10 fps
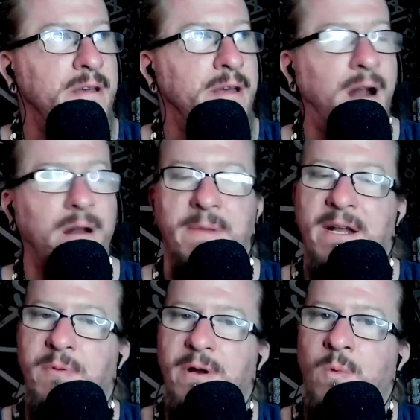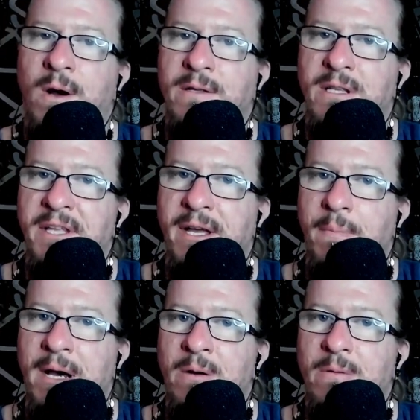I don't know, man. It's pretty wild to think
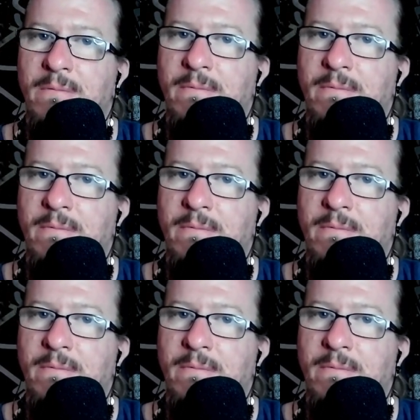about